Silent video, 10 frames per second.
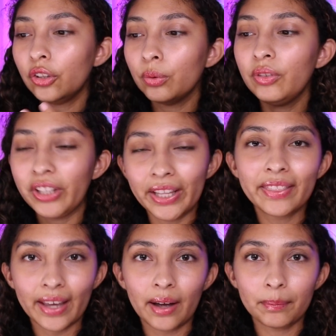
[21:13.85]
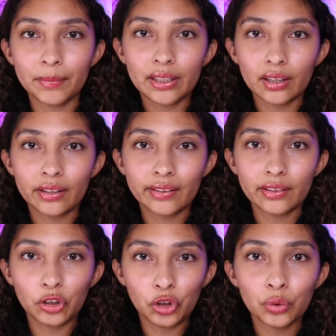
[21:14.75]
You did that
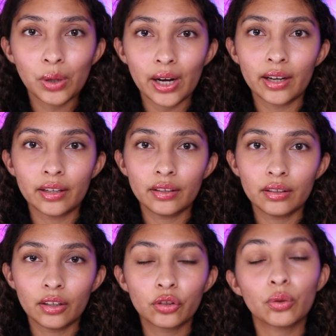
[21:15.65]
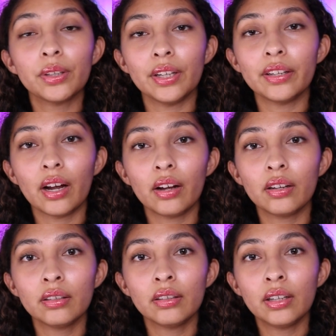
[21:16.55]
because you had a story to tell.